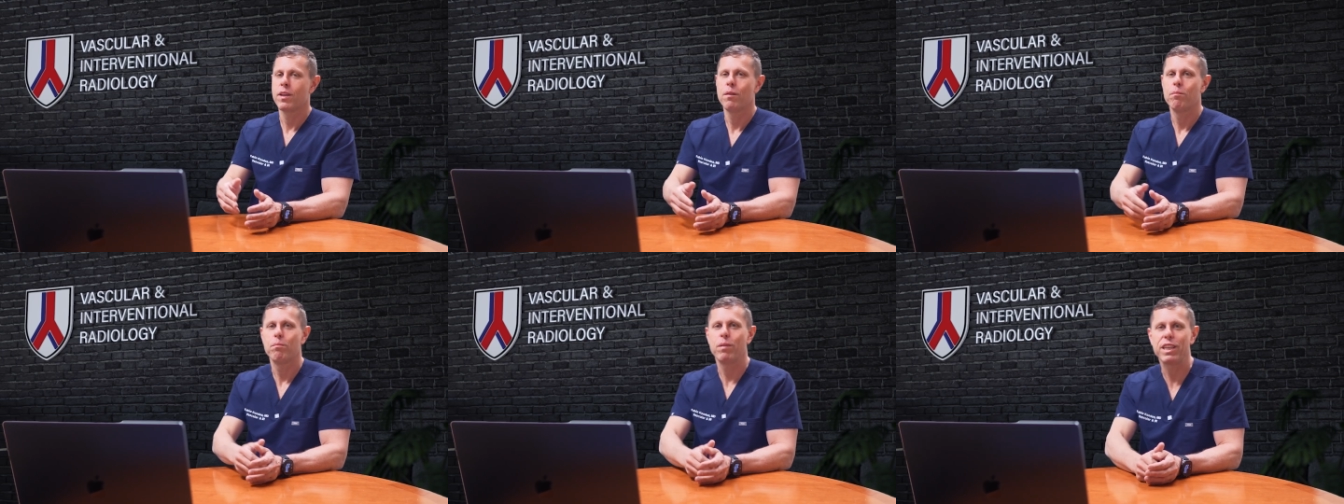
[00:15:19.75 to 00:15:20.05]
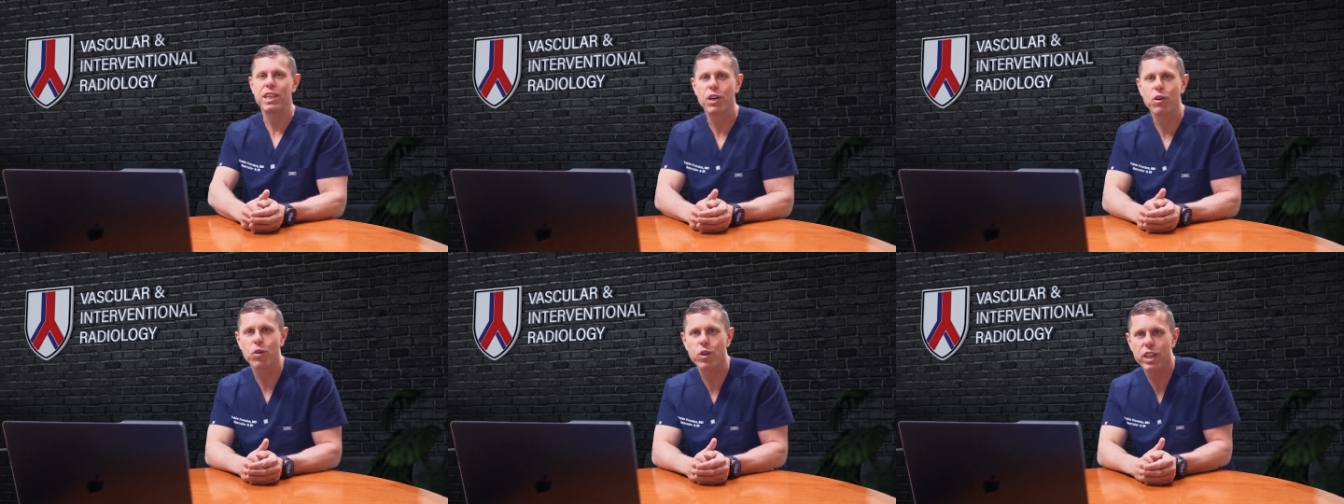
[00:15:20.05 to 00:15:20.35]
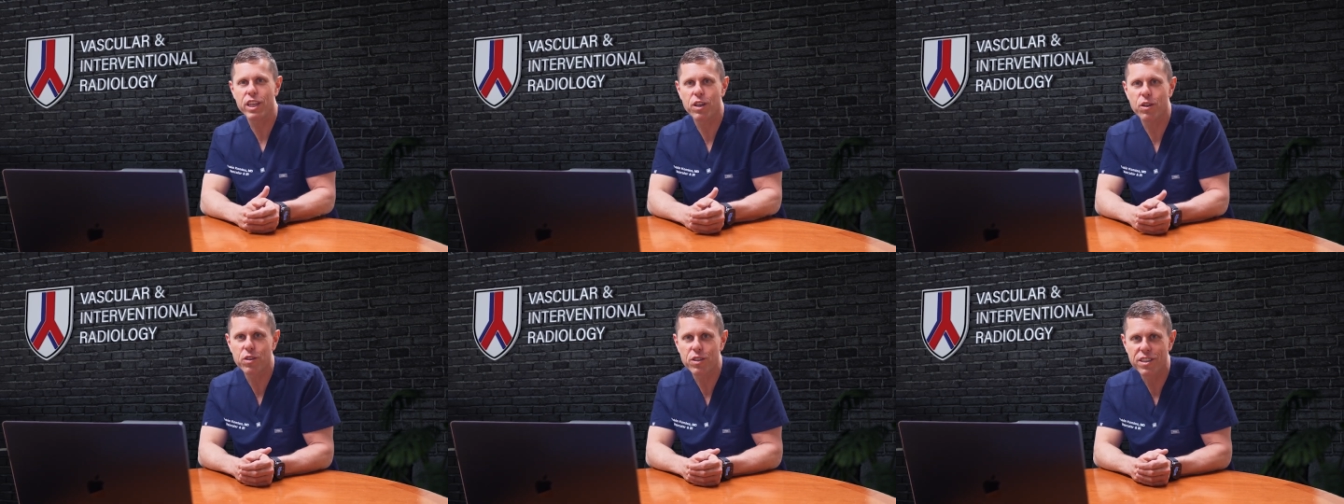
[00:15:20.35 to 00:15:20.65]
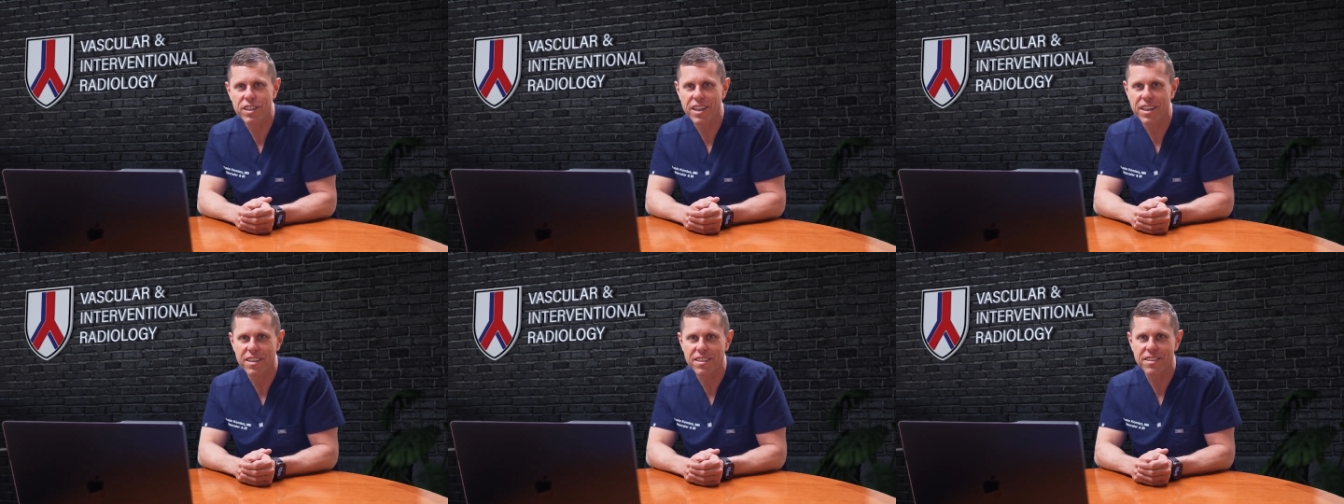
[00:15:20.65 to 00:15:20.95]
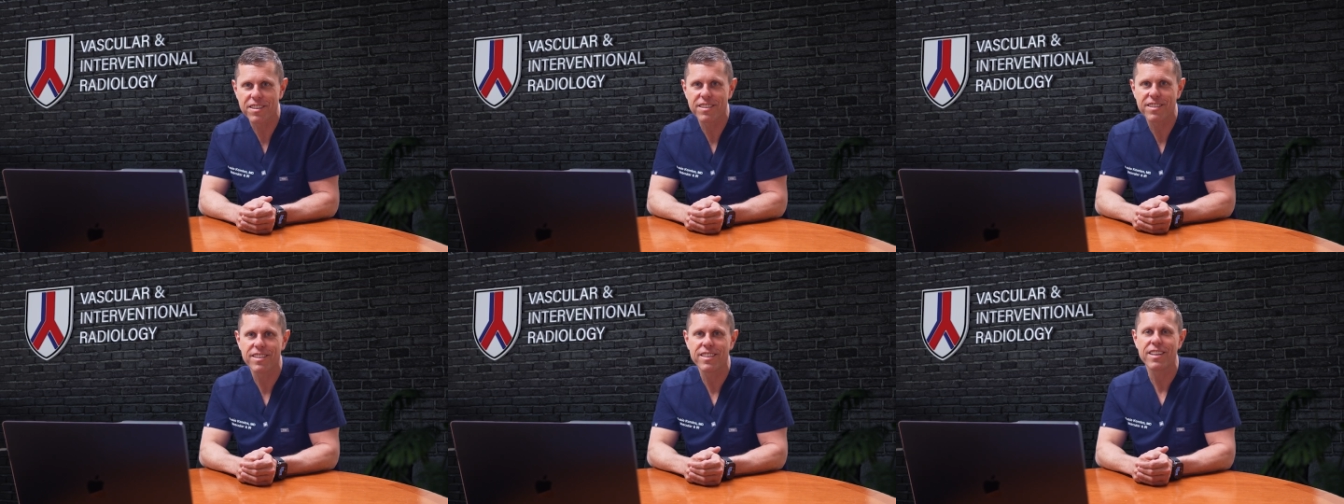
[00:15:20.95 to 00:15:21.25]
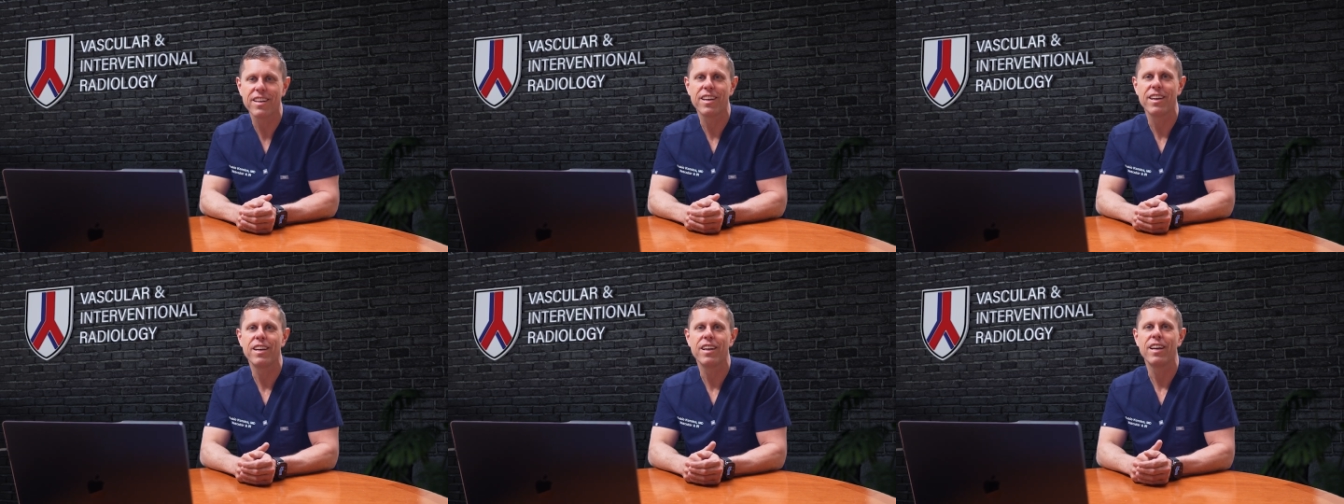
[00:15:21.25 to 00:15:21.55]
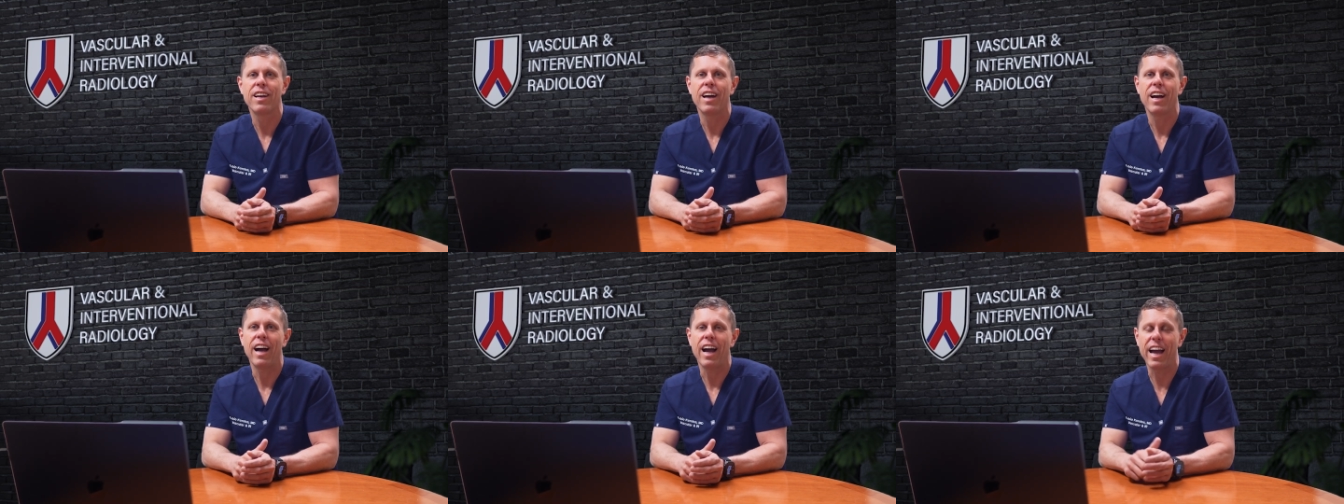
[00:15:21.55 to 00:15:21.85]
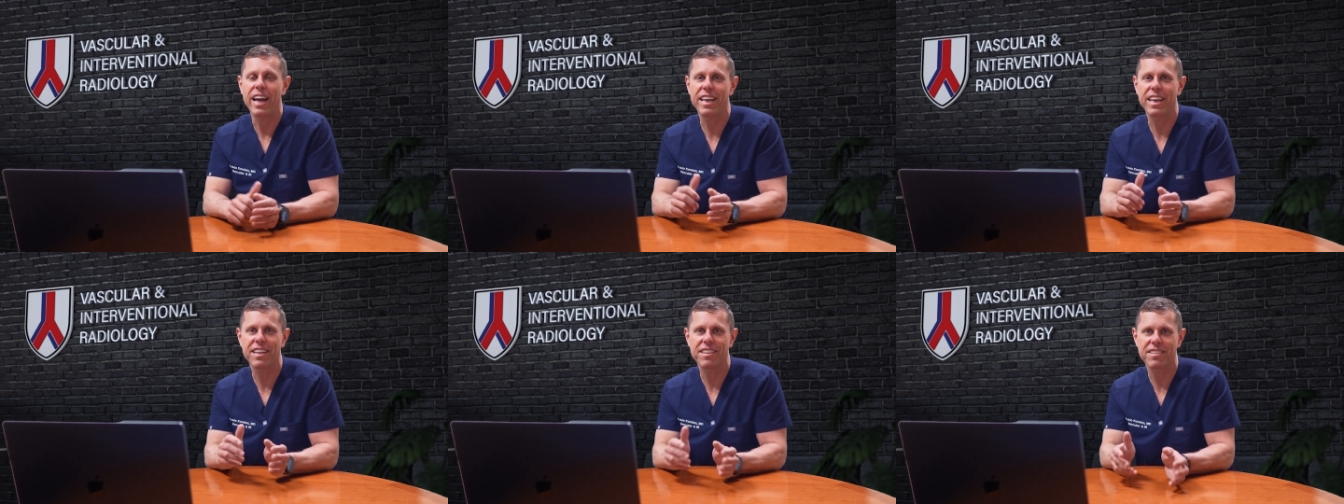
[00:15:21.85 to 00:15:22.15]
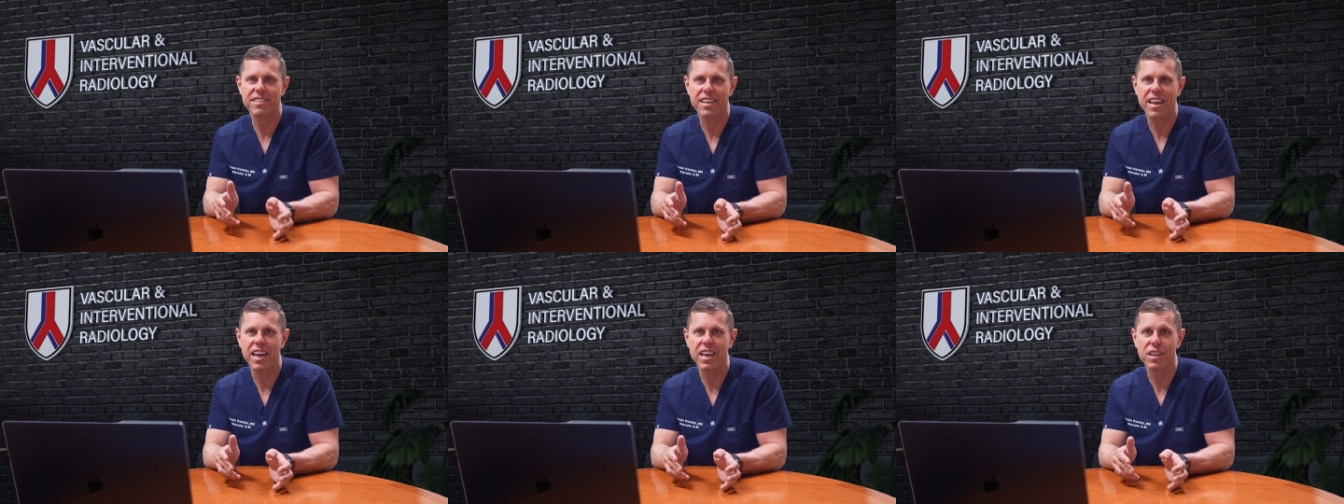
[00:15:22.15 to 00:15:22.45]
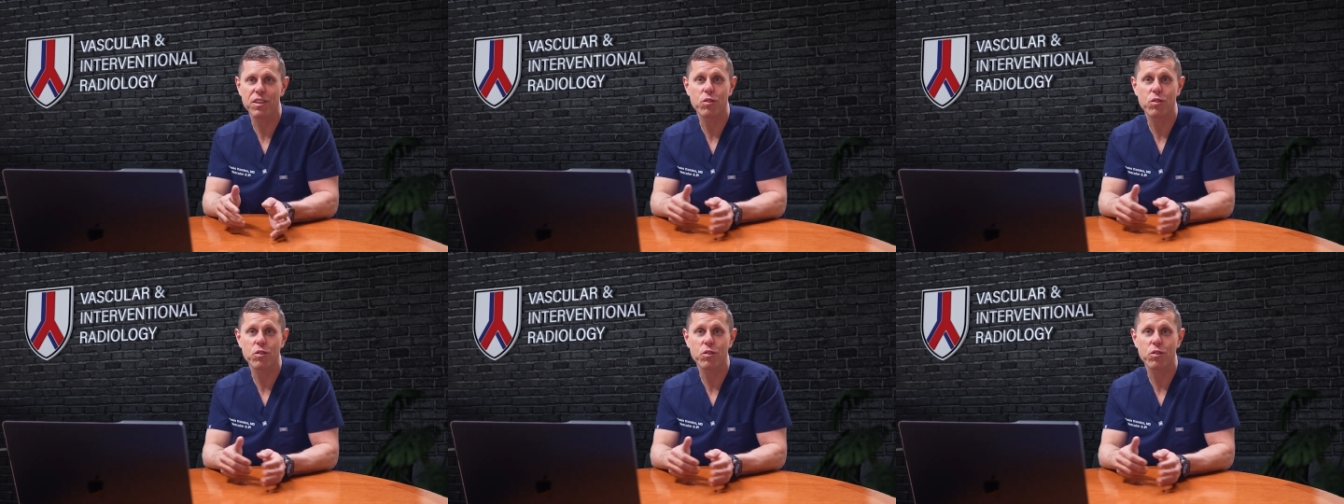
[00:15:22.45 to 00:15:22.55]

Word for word: But the good news is, I can say in